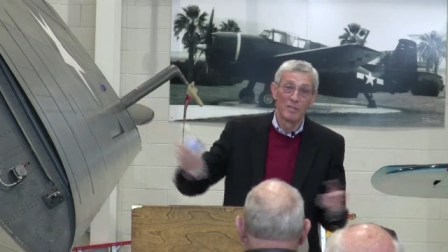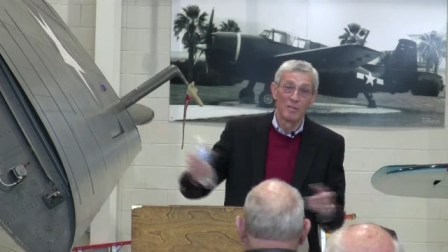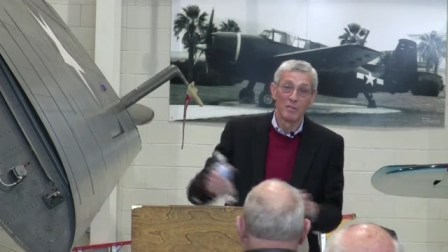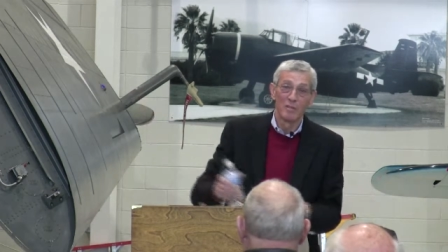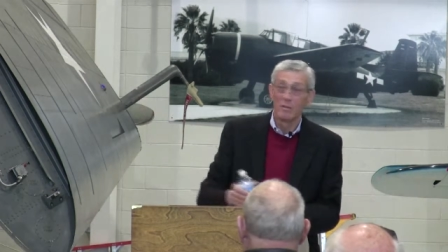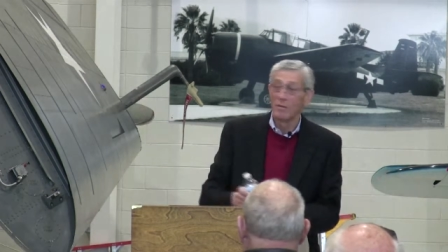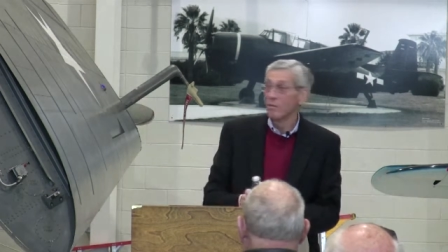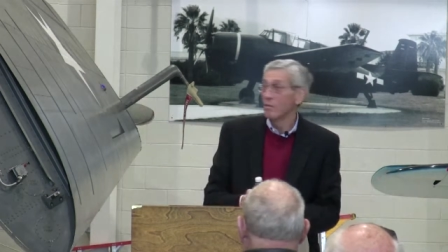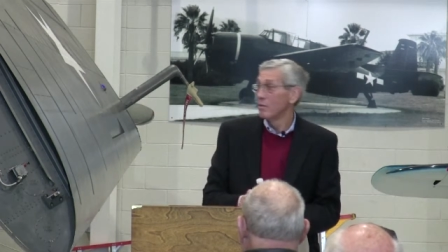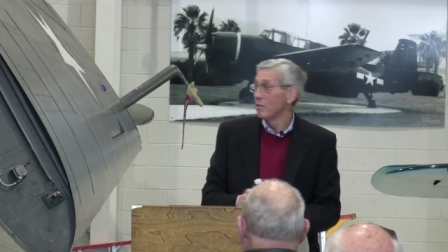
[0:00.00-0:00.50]
Do
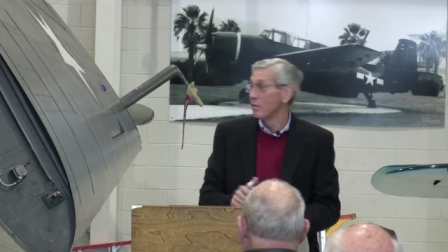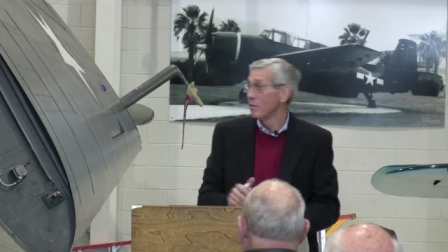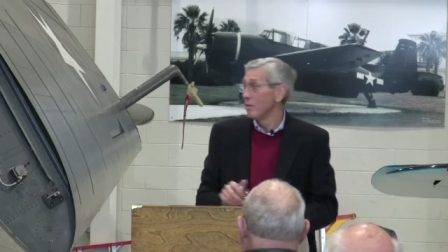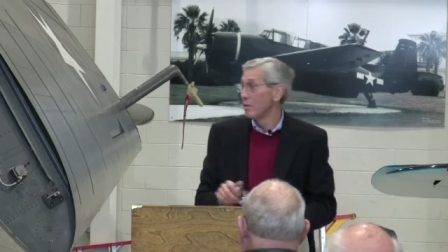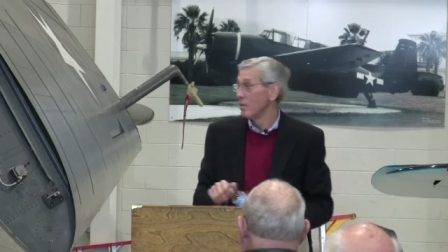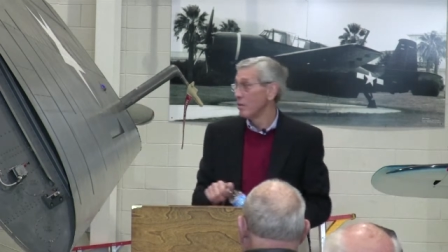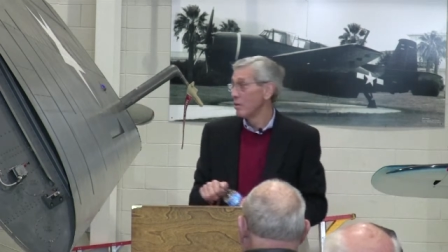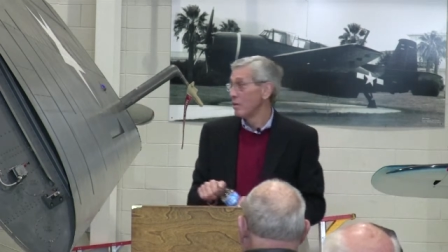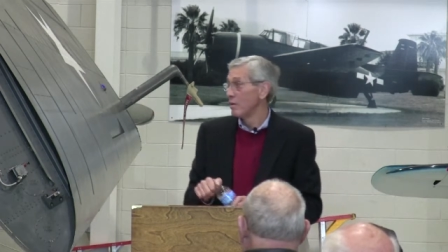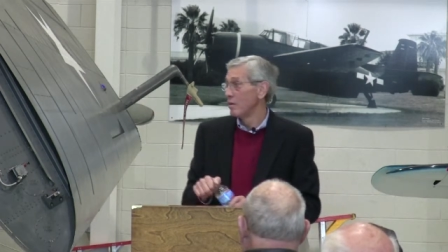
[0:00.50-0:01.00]
my Phil
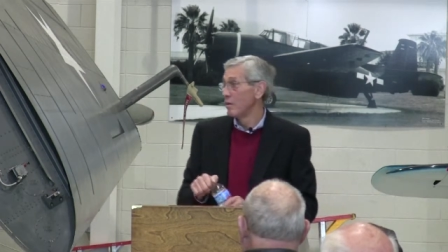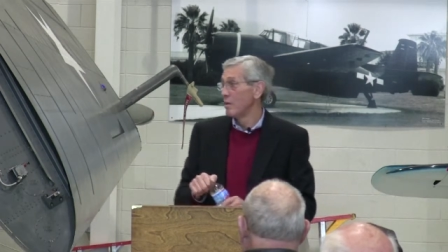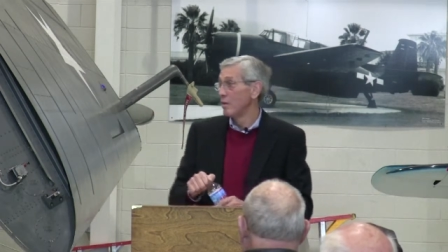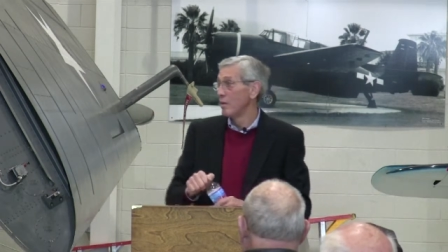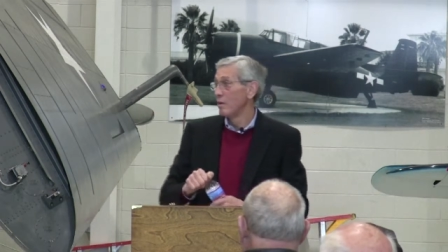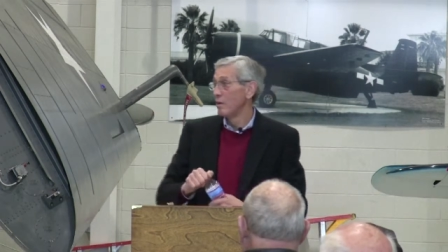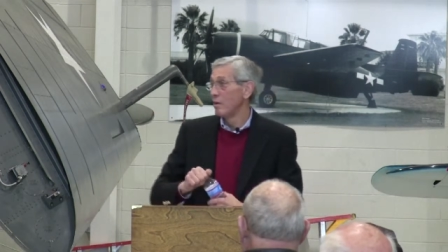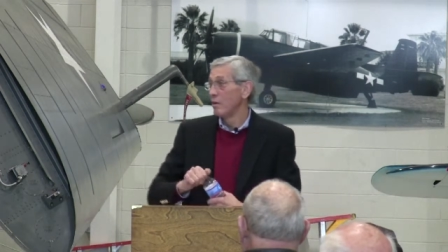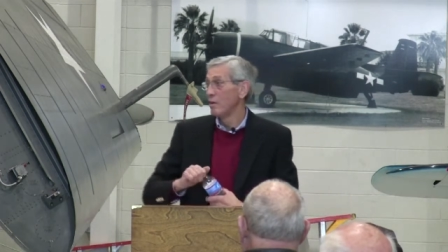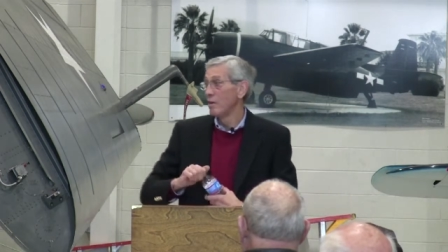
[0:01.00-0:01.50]
Donahue
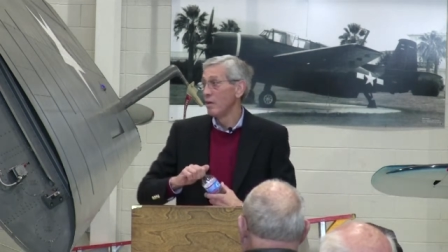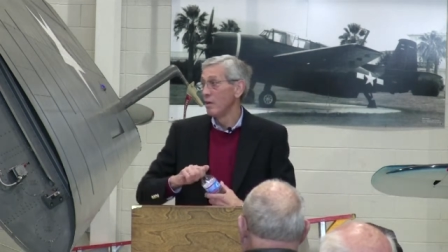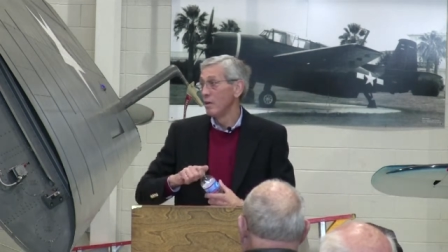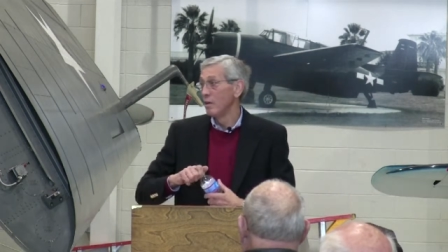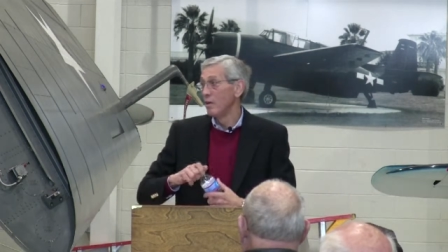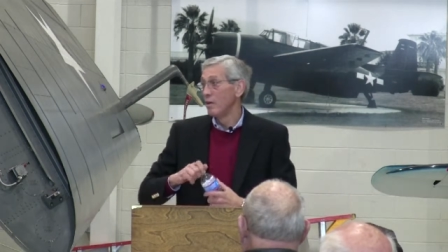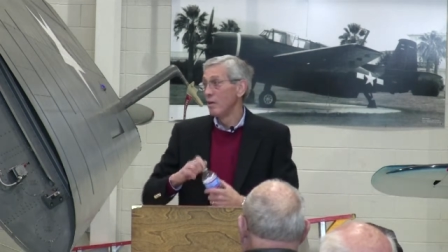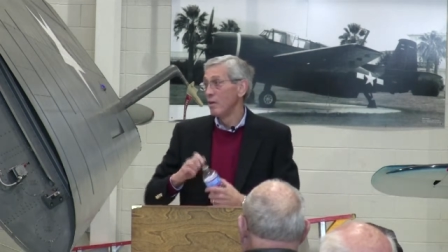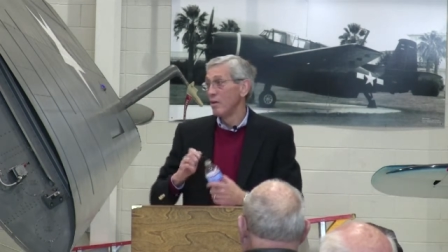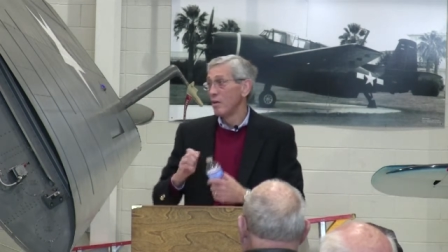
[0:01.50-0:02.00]
imitation.
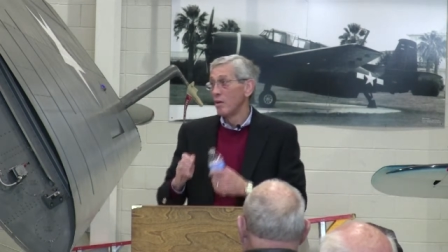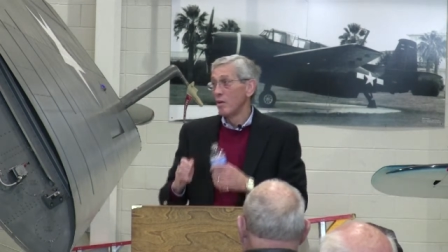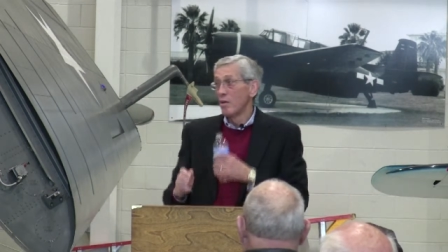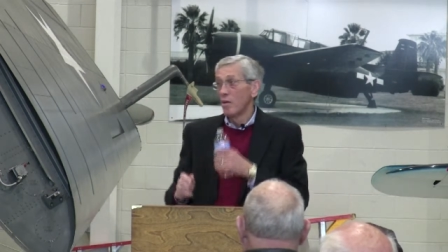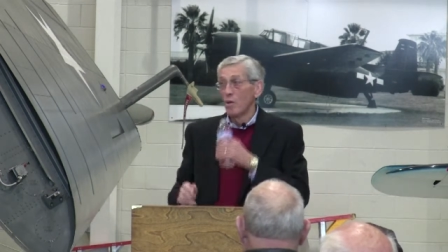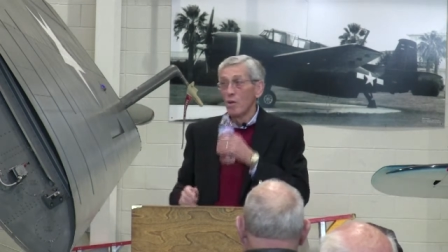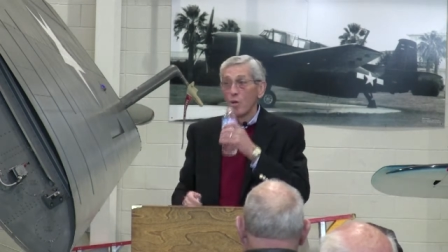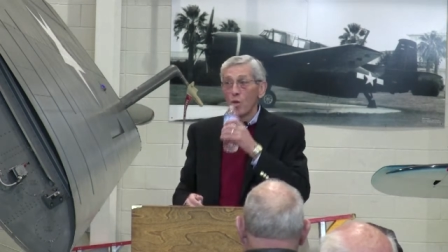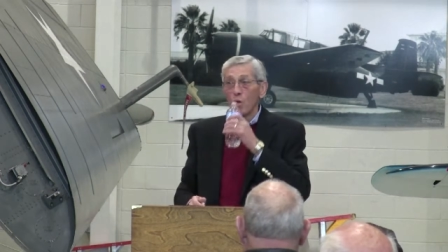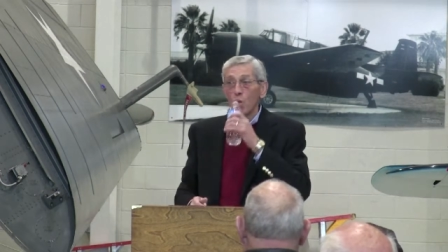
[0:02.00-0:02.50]

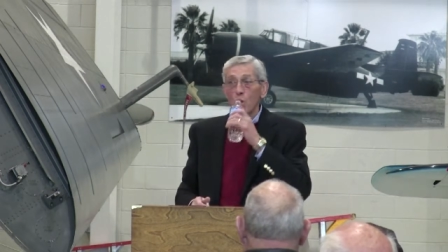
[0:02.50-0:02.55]
Question?